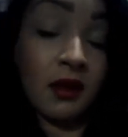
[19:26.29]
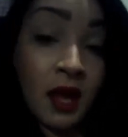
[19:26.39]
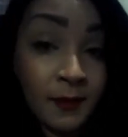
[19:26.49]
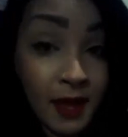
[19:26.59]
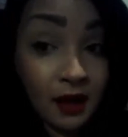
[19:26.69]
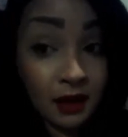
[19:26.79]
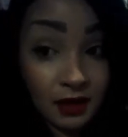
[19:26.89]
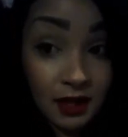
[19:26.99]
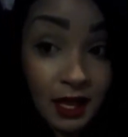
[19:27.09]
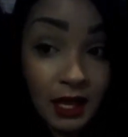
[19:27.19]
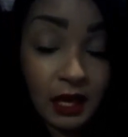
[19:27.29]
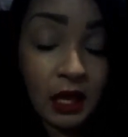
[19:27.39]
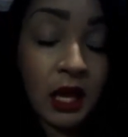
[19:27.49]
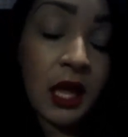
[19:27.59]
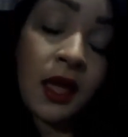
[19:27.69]
I'm not going to lie.
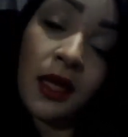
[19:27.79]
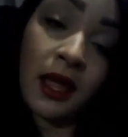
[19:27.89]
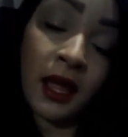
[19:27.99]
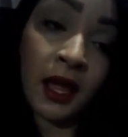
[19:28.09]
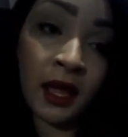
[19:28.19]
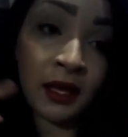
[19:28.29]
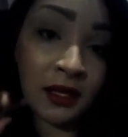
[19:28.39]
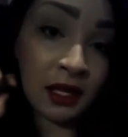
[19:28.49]
And